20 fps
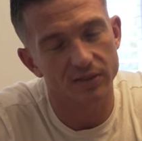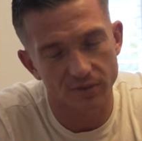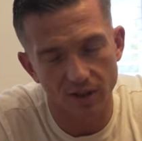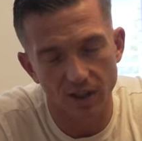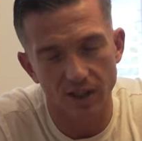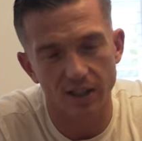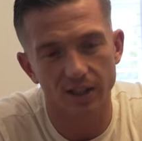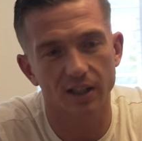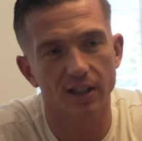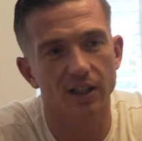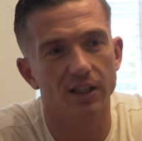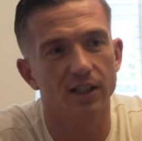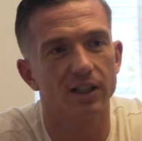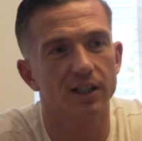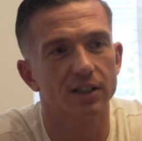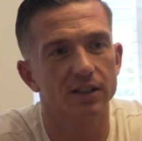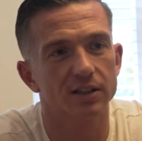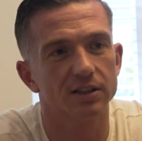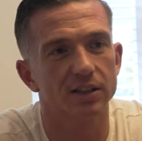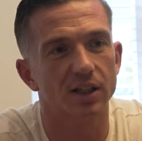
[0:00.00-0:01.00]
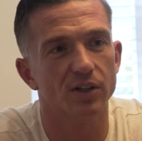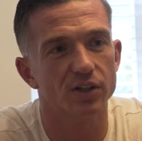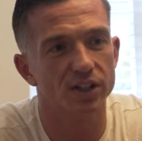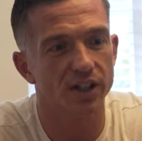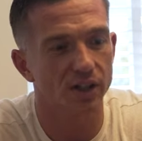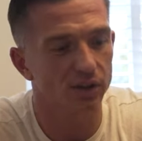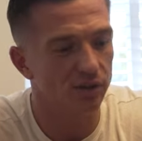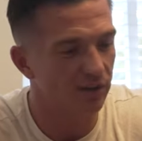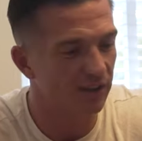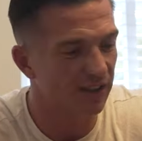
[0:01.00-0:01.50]
That's right, shelter. Yeah. So
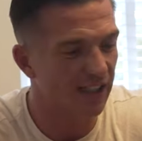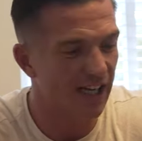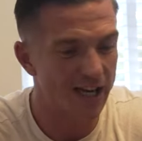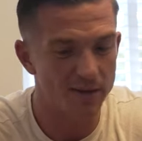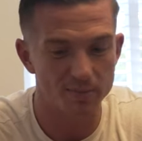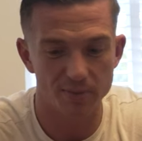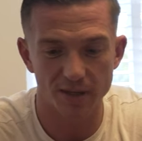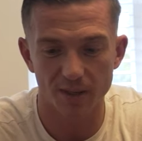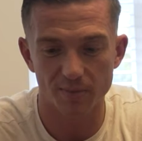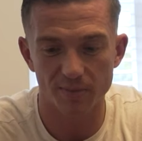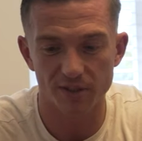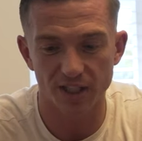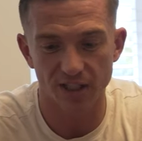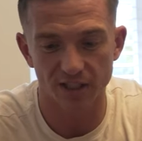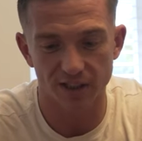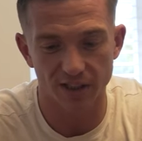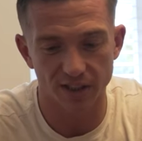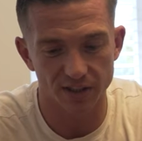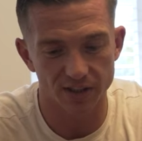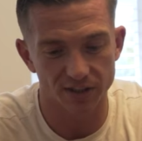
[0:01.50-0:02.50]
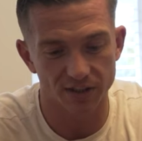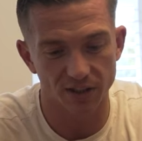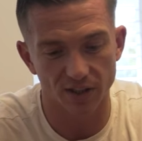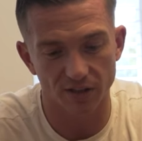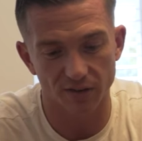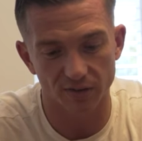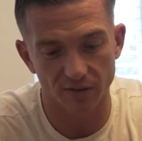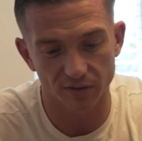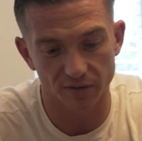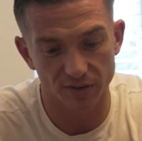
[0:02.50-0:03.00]
Shelter and KPMG did a
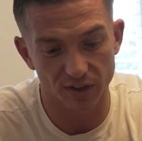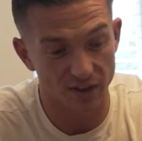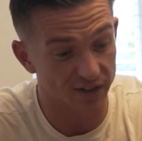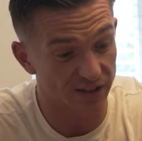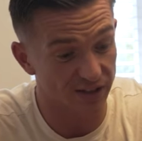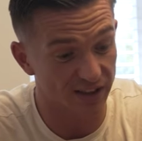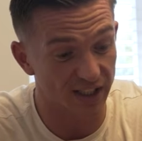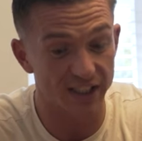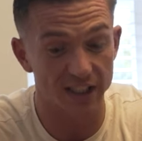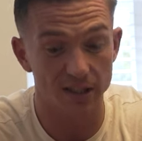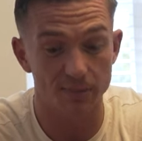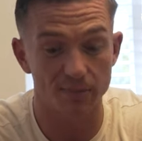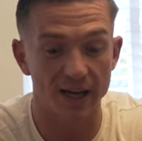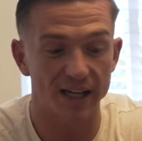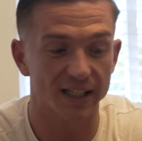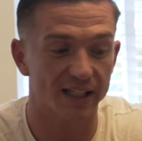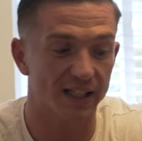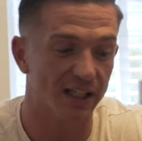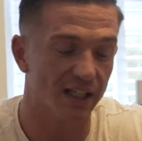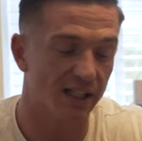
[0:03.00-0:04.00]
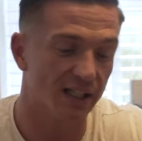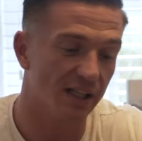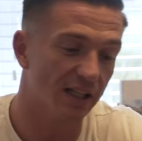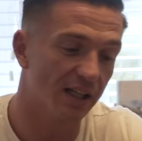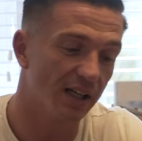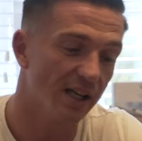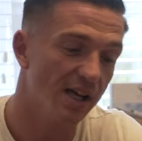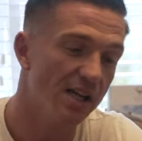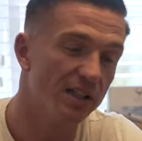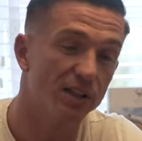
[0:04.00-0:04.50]
study back in
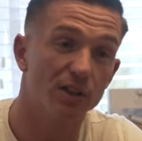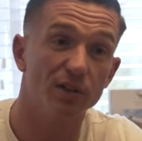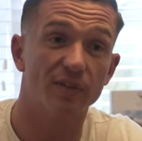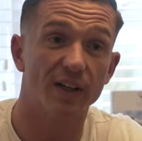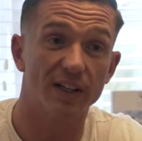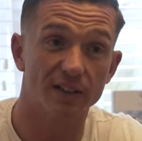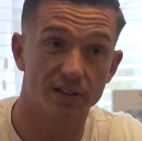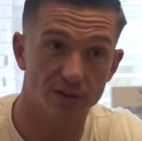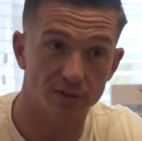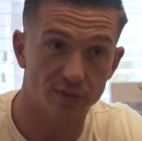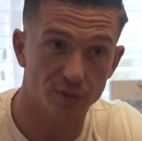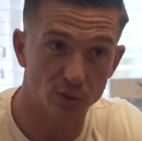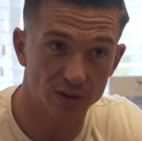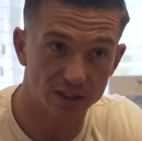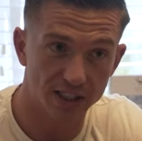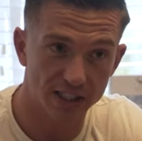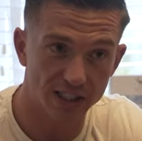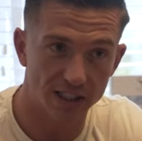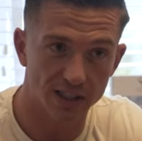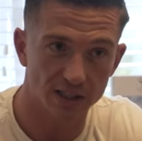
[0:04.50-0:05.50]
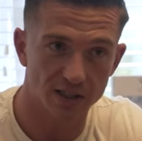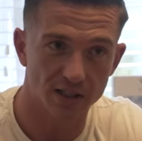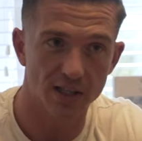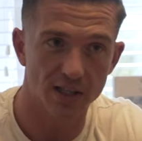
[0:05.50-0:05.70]
2014,